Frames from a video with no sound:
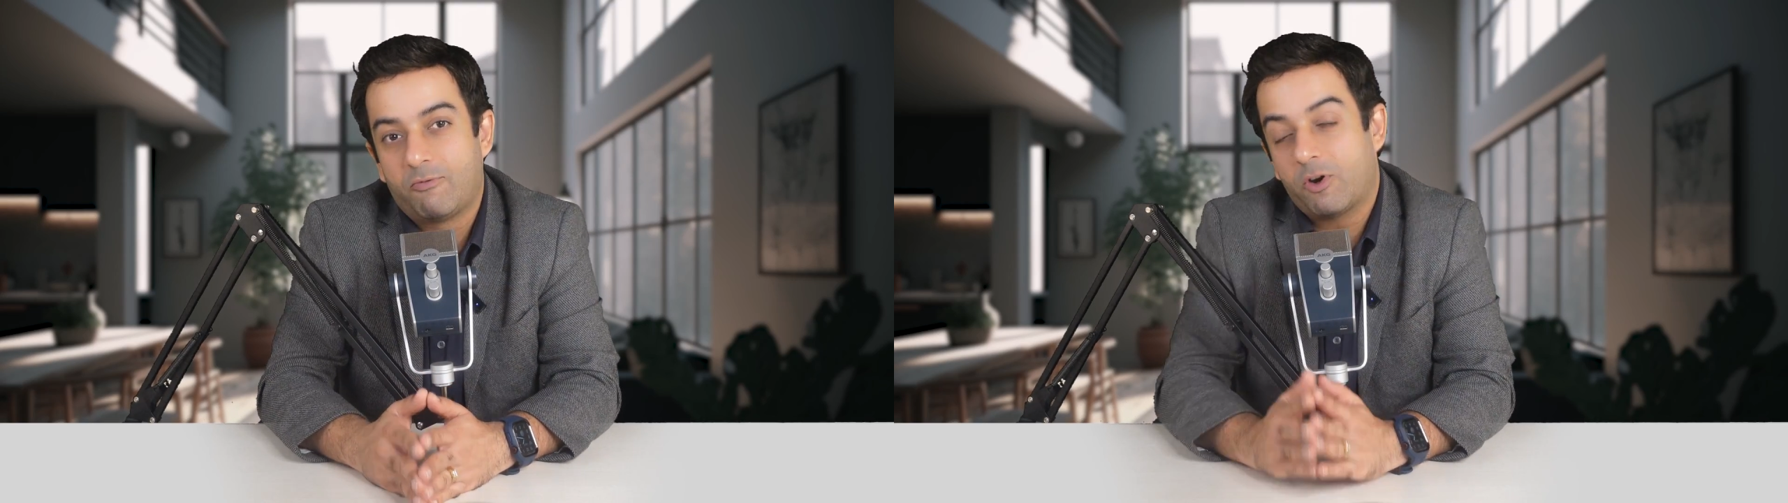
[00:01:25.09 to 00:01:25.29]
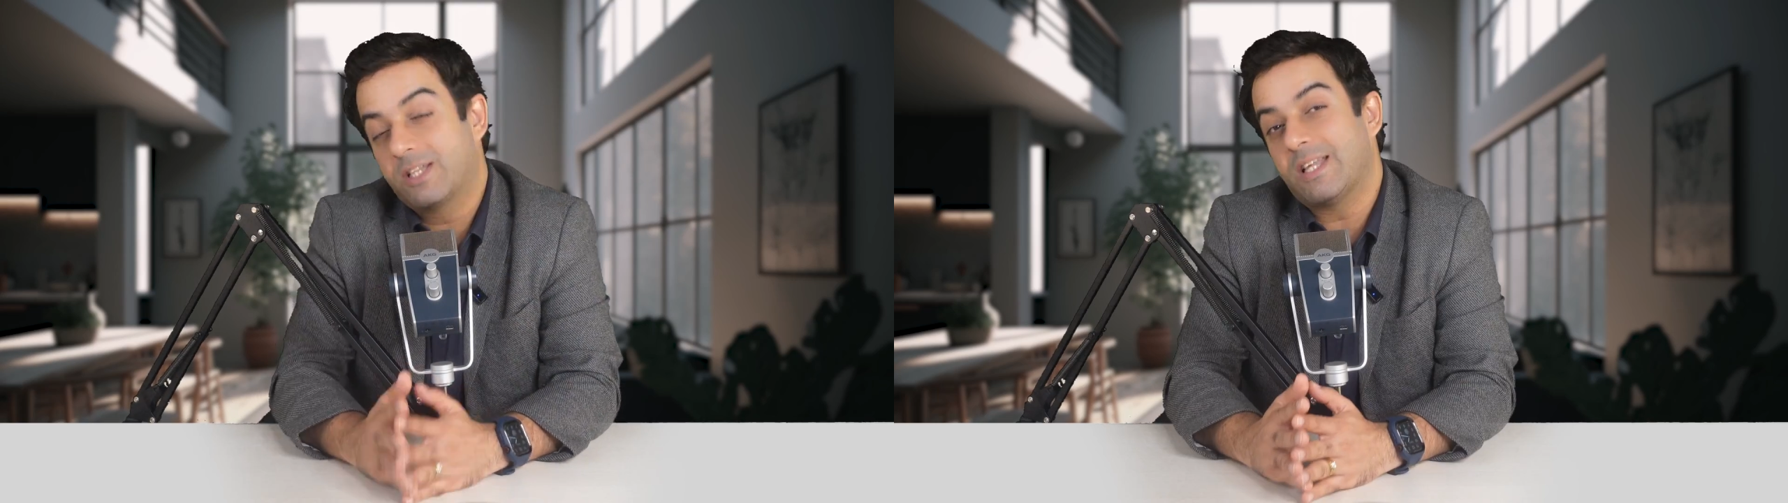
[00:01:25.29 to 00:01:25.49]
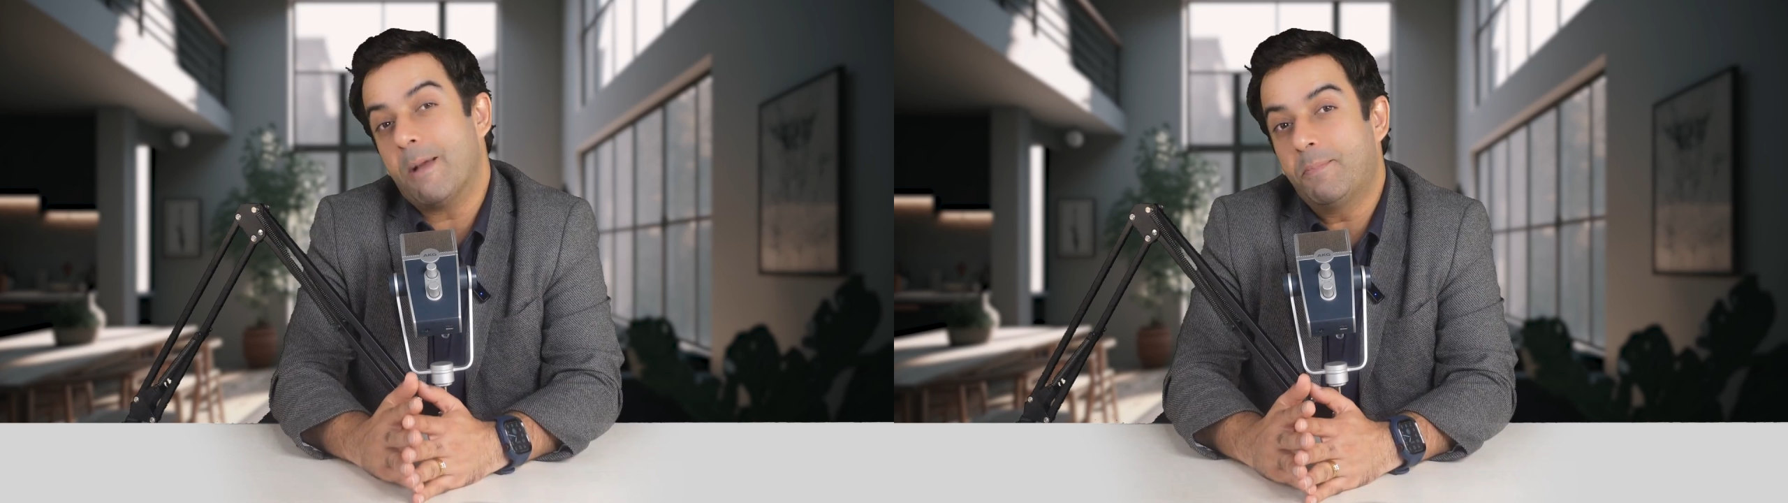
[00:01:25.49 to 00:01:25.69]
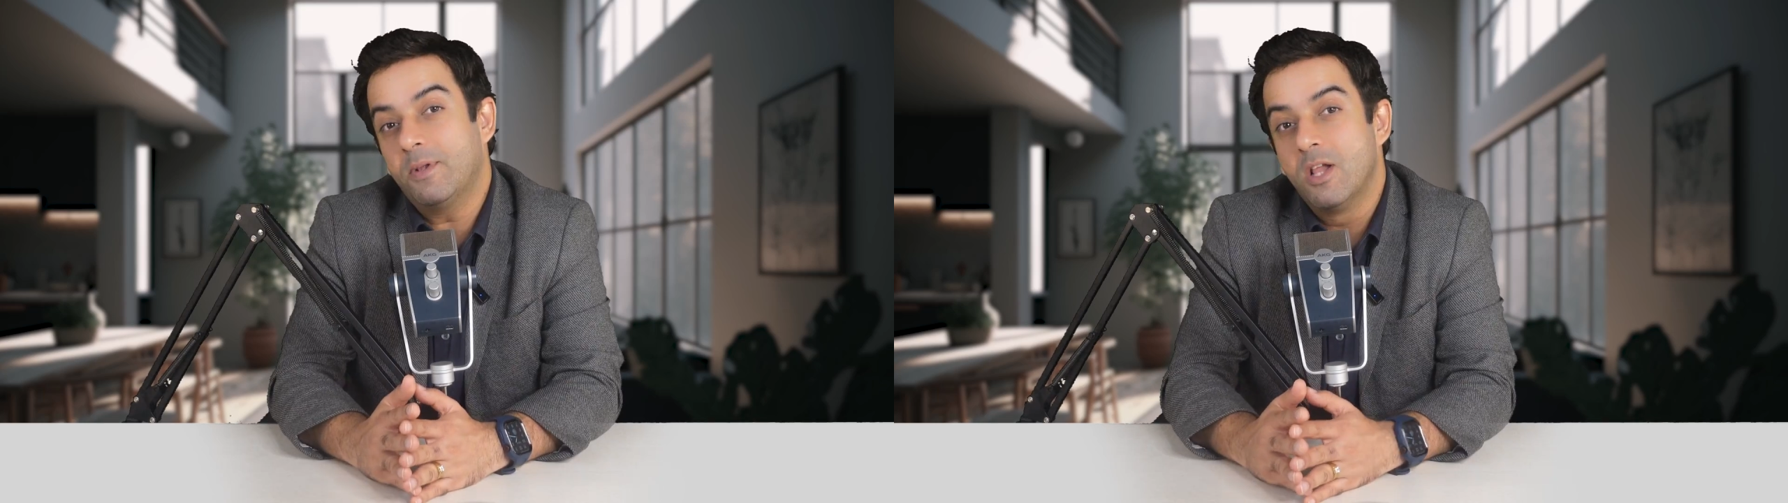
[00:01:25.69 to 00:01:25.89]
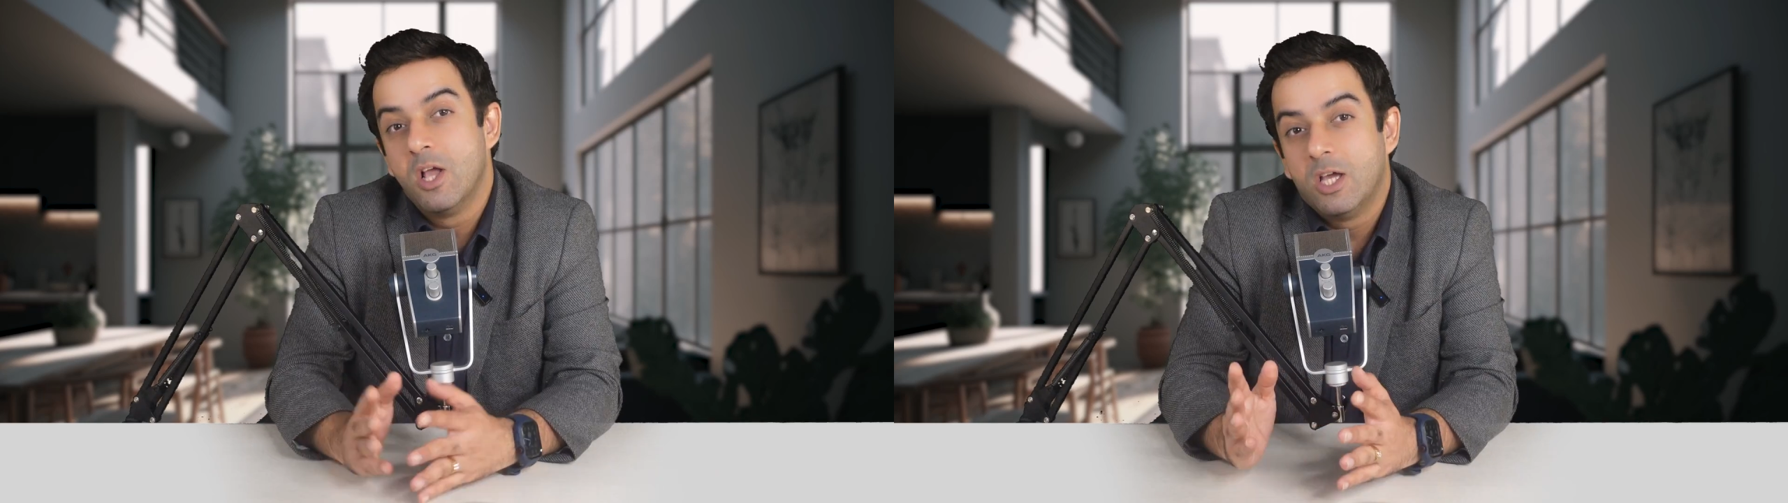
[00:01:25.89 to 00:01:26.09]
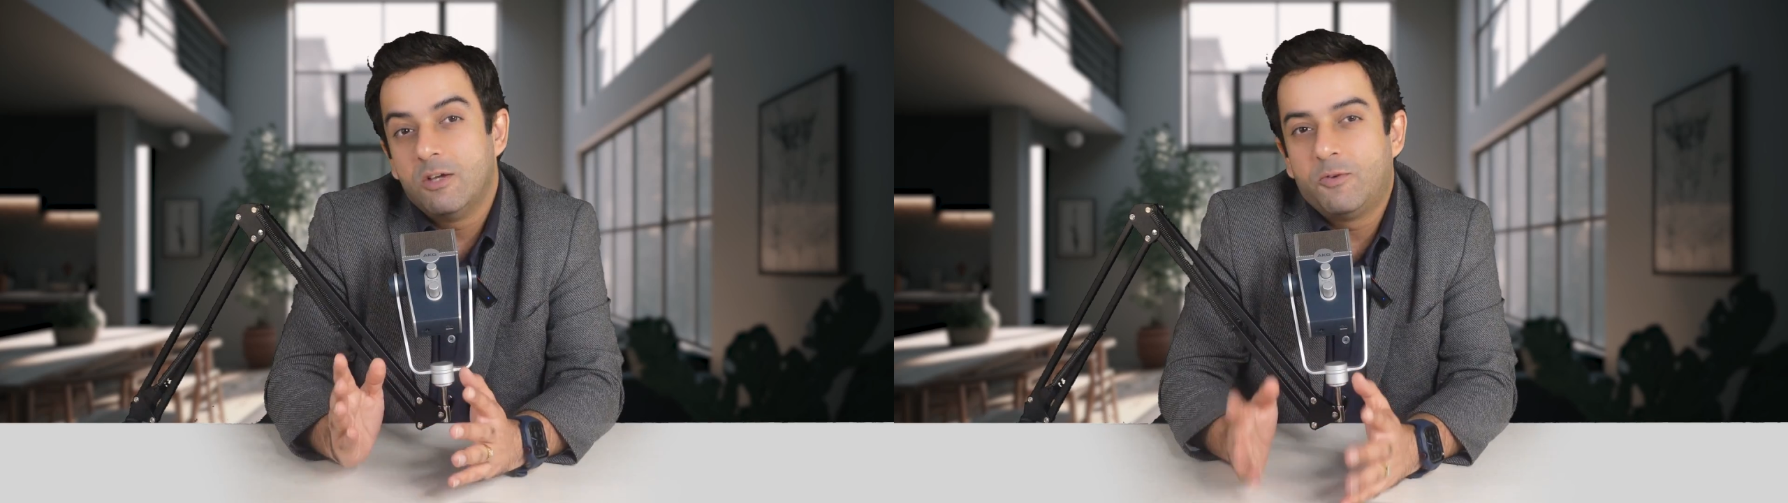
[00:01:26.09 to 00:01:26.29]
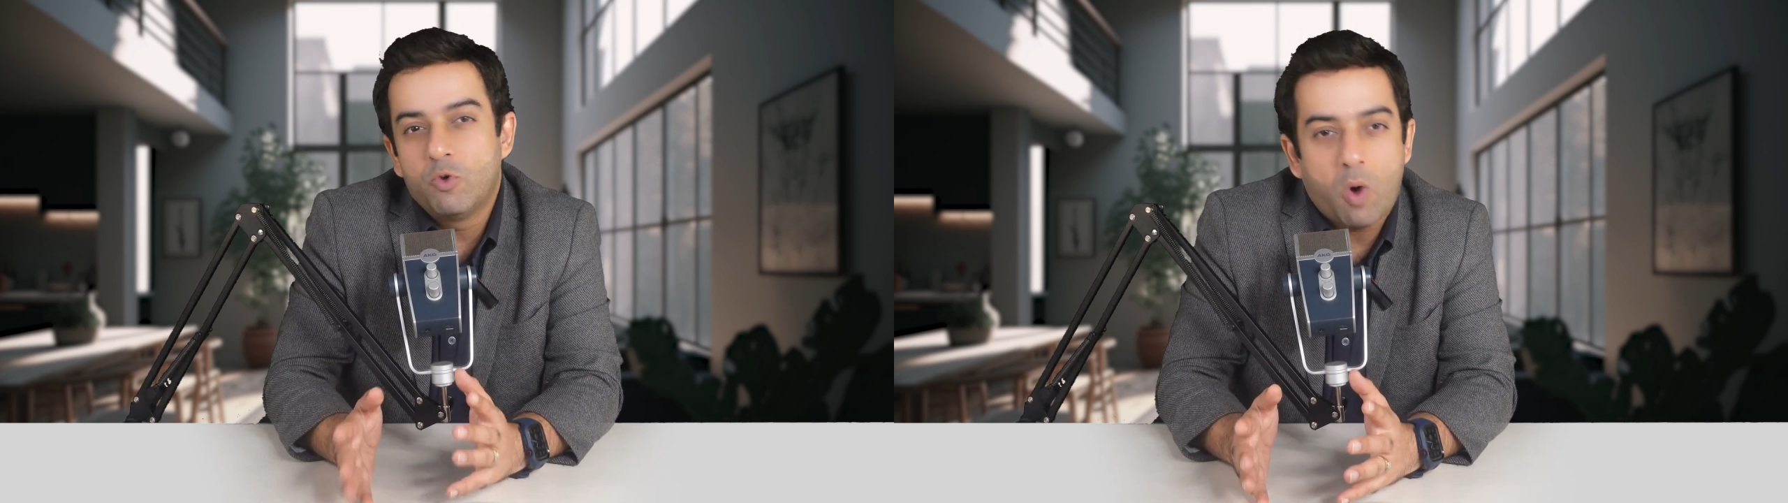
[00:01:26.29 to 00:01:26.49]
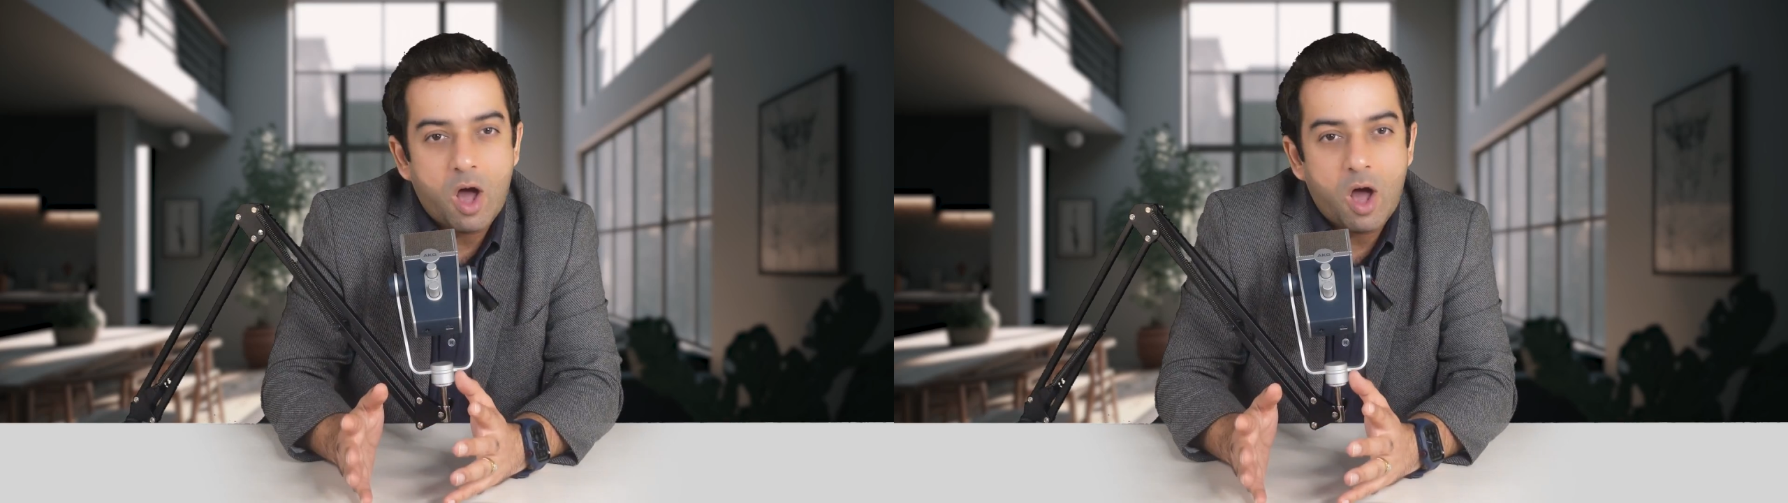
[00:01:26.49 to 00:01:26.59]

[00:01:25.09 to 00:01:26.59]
For example, if you